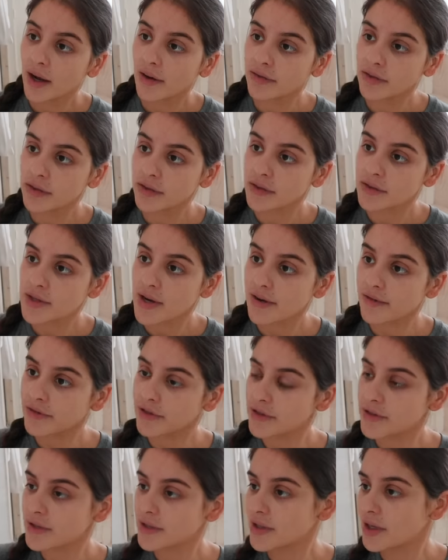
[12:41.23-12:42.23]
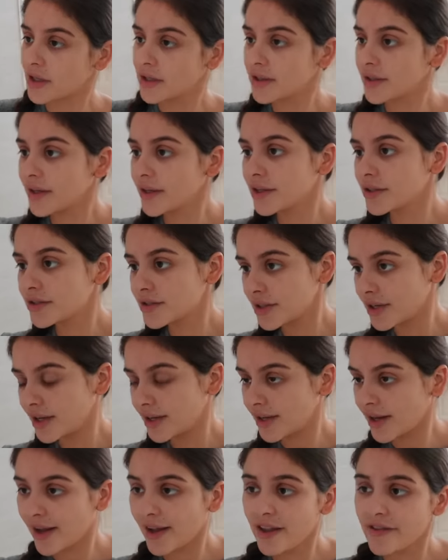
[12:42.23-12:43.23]
I have a little time for skincare
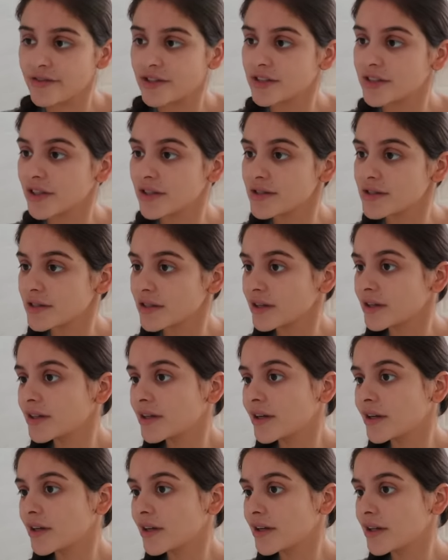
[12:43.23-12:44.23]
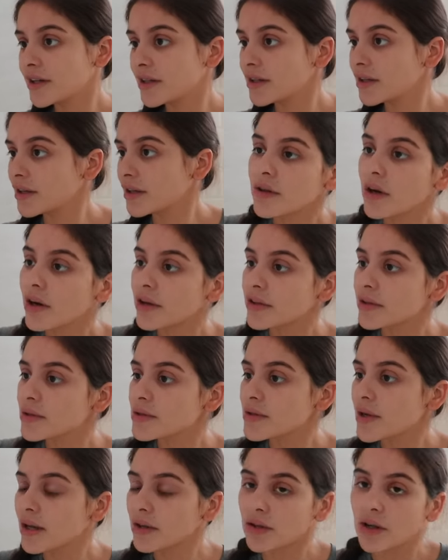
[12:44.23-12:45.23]
today. I haven't done skincare in God
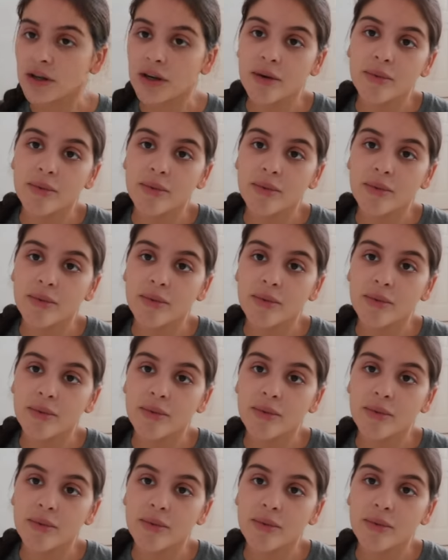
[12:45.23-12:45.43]
knows how long.